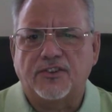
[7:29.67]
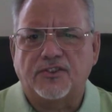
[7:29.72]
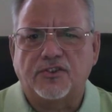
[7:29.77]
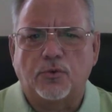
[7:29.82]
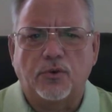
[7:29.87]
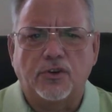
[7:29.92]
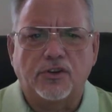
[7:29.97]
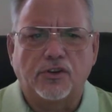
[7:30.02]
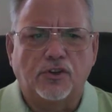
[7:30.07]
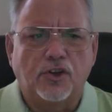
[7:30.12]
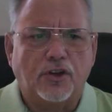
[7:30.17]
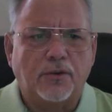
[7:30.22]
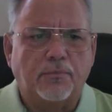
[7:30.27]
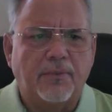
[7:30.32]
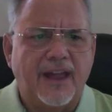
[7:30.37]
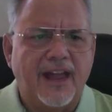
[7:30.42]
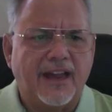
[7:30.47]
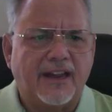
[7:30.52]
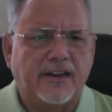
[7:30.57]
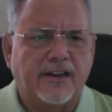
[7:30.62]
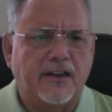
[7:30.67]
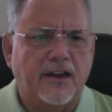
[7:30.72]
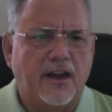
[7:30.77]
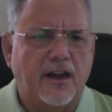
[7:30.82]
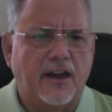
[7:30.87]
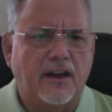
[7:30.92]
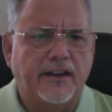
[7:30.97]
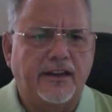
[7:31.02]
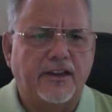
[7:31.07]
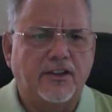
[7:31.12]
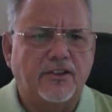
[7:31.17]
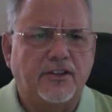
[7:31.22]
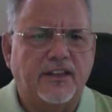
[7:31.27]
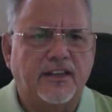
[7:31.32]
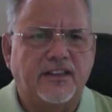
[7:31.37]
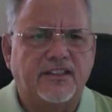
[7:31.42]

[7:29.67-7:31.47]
So when you look back in the